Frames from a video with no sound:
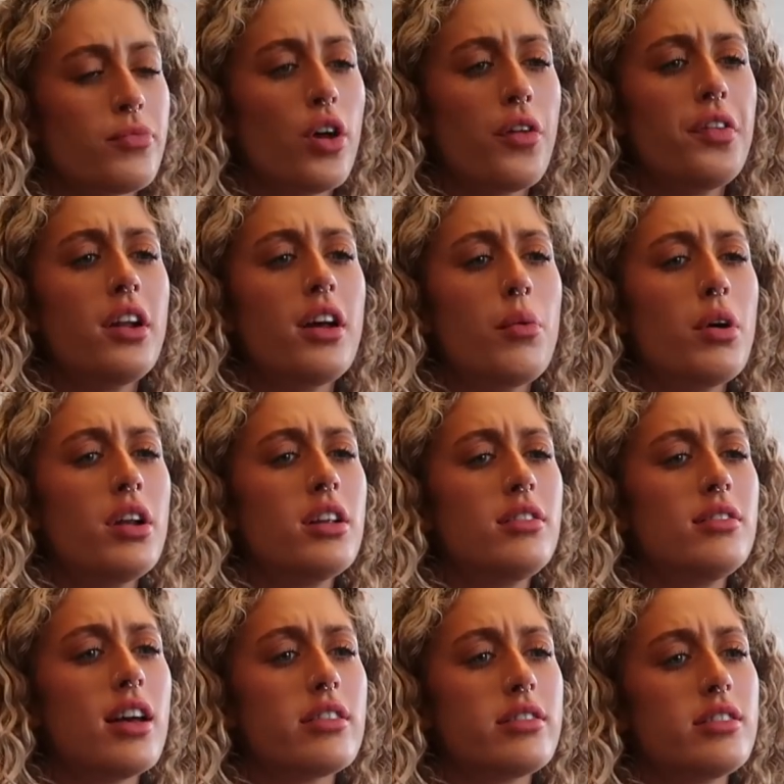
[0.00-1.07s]
Not that I want
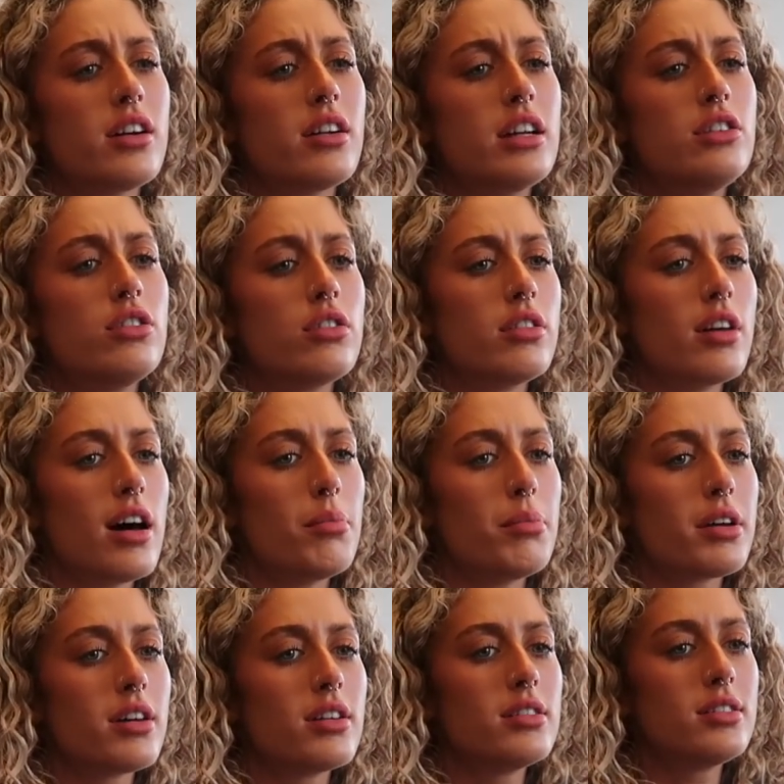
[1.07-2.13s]
to necessarily do that,
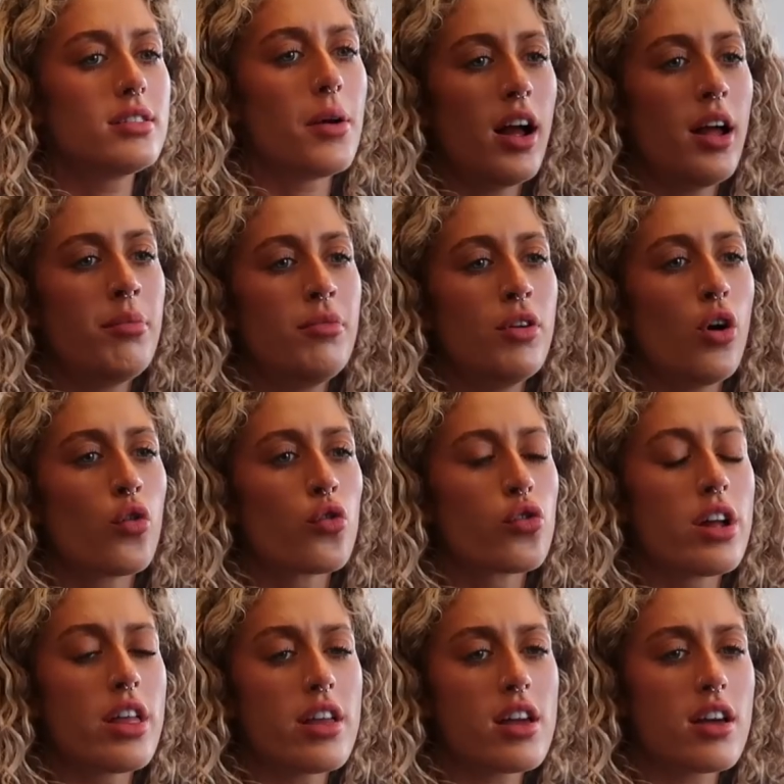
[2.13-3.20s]
because I'm not
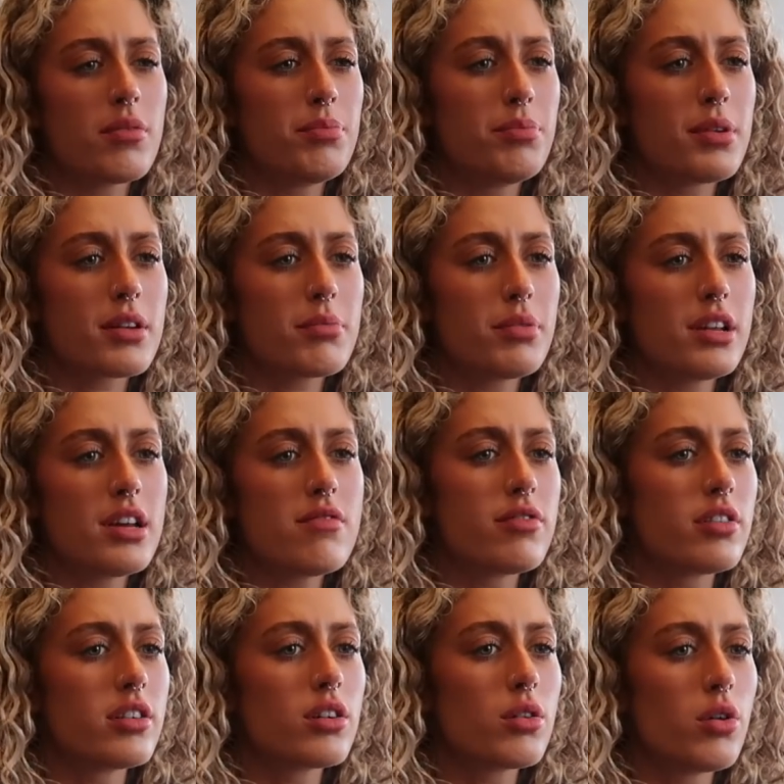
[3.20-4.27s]
really a big
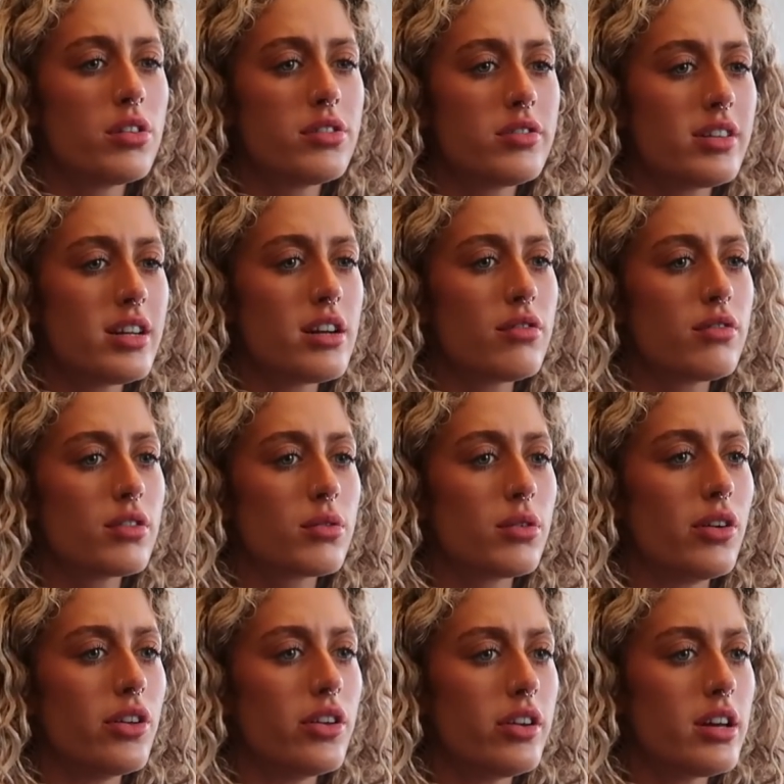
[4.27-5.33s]
believer in quantity over
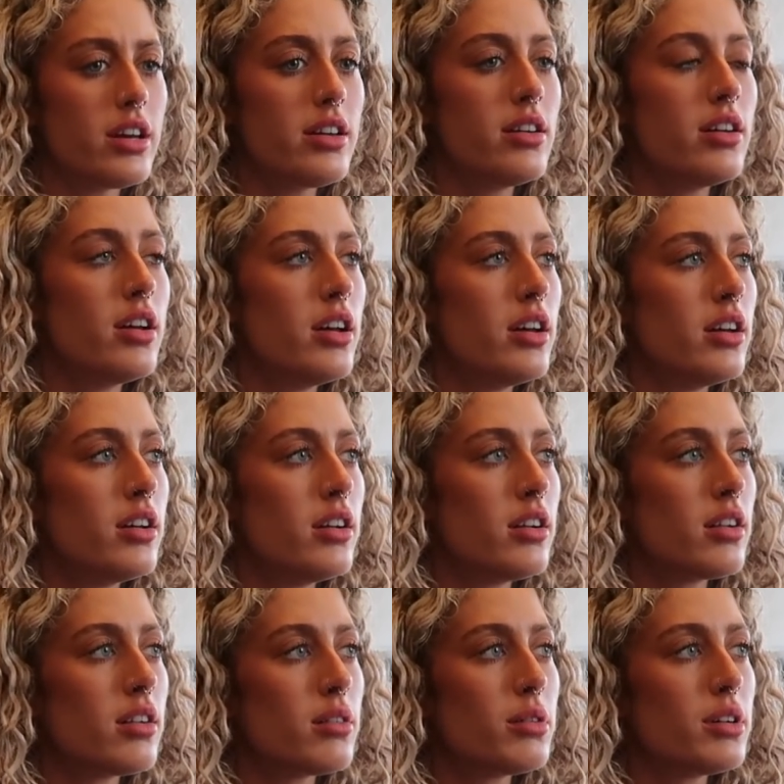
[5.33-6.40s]
quality
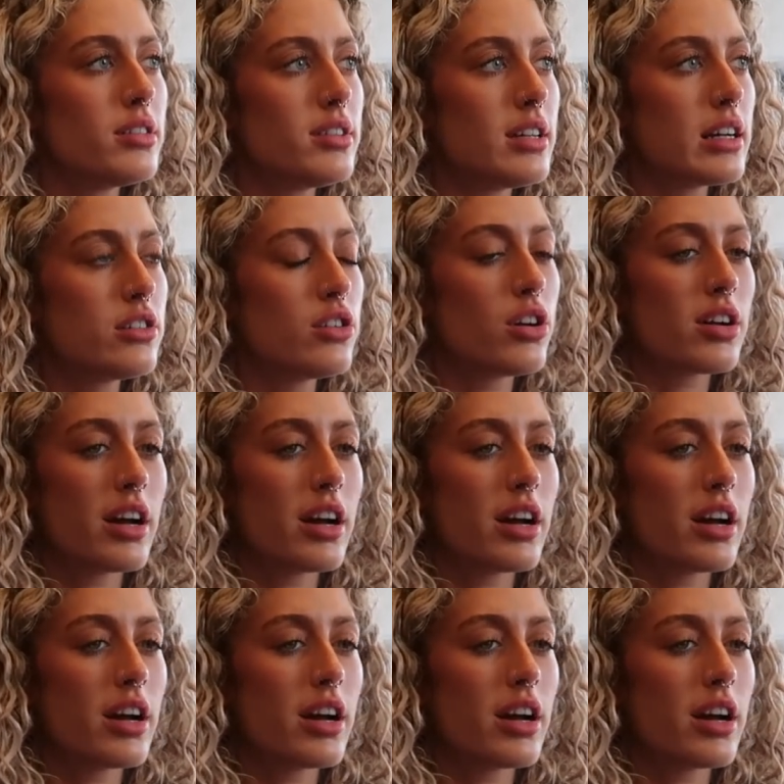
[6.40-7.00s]
with TikTok.